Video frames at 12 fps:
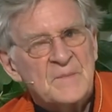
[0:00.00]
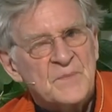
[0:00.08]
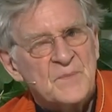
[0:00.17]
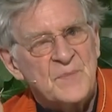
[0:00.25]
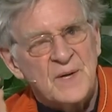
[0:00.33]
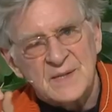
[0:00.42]

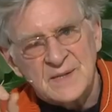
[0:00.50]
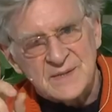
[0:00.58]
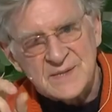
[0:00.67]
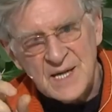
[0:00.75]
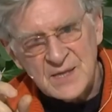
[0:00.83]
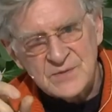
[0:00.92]
But in
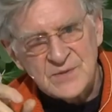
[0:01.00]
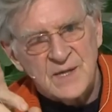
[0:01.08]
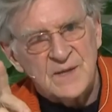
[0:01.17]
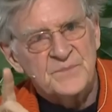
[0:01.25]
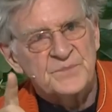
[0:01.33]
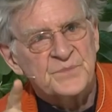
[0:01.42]

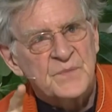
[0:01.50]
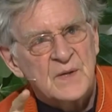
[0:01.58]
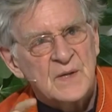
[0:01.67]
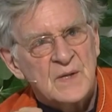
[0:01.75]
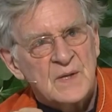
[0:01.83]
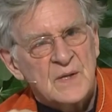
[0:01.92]
Tantra,
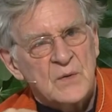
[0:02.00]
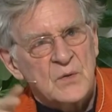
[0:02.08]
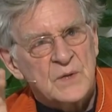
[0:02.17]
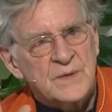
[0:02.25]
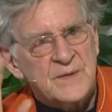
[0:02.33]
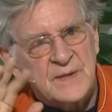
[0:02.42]

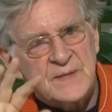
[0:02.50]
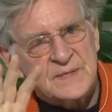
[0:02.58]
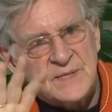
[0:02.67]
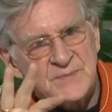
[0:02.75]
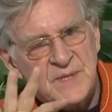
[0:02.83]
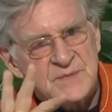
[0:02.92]
or then
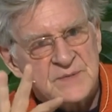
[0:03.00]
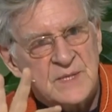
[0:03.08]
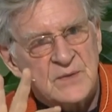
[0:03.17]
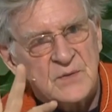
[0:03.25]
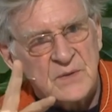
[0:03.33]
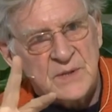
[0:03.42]
sometimes
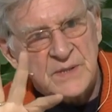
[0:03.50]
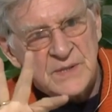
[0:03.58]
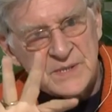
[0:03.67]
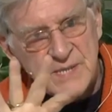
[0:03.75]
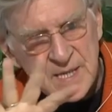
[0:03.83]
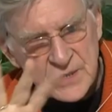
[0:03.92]
they call it
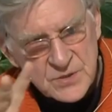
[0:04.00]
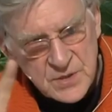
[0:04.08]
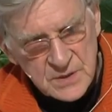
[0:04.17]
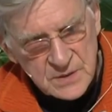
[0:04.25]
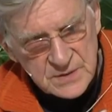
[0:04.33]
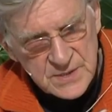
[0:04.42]

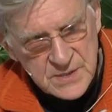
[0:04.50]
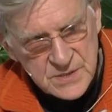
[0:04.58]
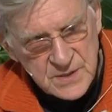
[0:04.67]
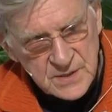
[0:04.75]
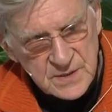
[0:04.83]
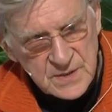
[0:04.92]
intentional
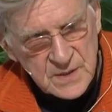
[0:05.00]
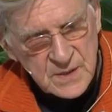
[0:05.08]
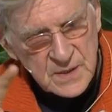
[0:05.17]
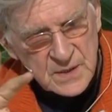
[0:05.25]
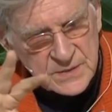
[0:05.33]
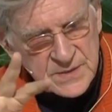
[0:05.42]
teaching,
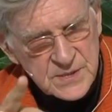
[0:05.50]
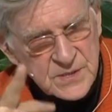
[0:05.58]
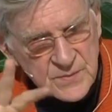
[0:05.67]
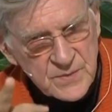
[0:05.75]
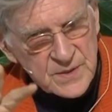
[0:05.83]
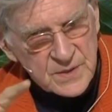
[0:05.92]
uh,
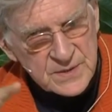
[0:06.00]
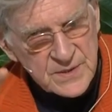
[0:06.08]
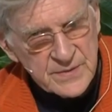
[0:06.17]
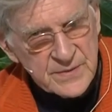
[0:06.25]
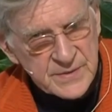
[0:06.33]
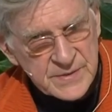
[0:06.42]
teaching with
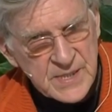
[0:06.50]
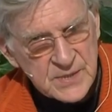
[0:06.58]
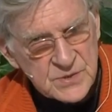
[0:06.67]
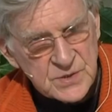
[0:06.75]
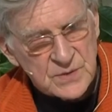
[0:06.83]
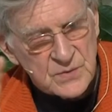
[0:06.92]
ulterior
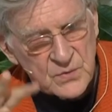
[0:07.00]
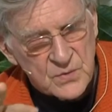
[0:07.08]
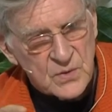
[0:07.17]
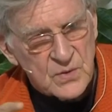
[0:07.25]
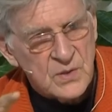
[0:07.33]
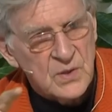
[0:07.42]
intention,
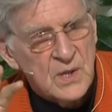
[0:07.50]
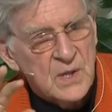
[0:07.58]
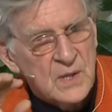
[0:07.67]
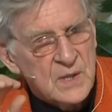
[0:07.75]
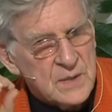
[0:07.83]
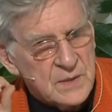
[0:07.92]
or
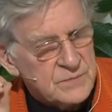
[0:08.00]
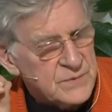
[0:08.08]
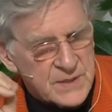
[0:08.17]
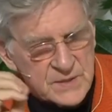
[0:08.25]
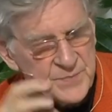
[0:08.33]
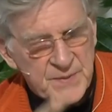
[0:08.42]

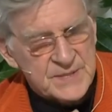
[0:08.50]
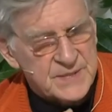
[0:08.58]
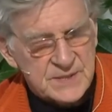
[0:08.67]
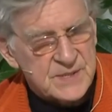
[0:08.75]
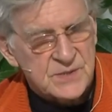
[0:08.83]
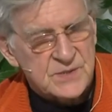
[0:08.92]

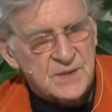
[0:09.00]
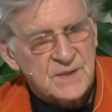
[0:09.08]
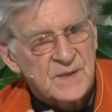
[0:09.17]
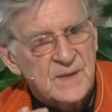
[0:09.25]
explicit teaching.